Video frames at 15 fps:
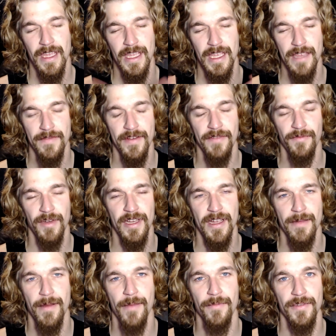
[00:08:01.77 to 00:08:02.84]
Even if we
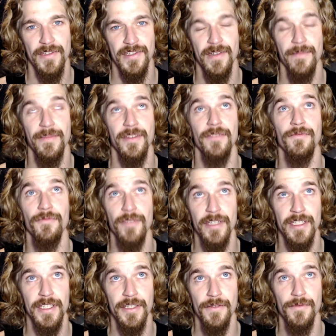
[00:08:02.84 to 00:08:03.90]
come up with something
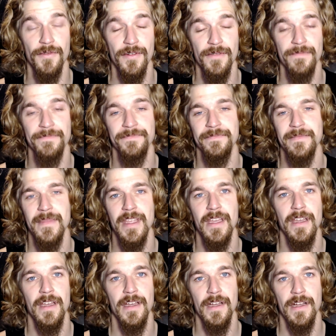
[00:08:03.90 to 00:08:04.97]
really cool,
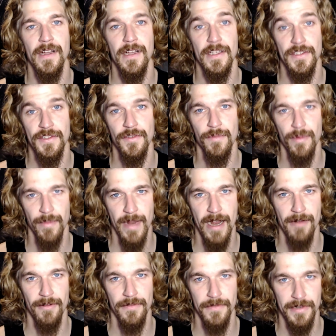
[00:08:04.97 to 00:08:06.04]
a
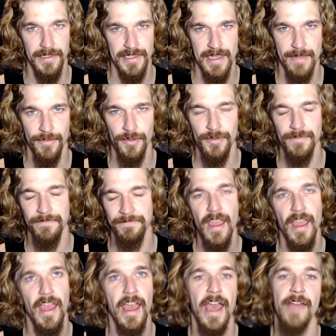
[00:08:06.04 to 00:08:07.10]
superpower, for example,
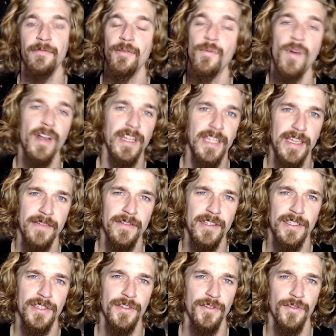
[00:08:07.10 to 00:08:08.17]
and we want to give
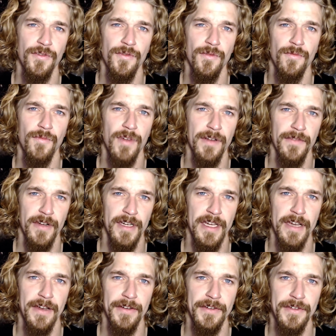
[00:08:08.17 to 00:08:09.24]
it to one of our
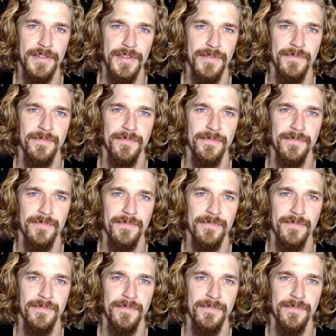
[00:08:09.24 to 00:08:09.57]
characters,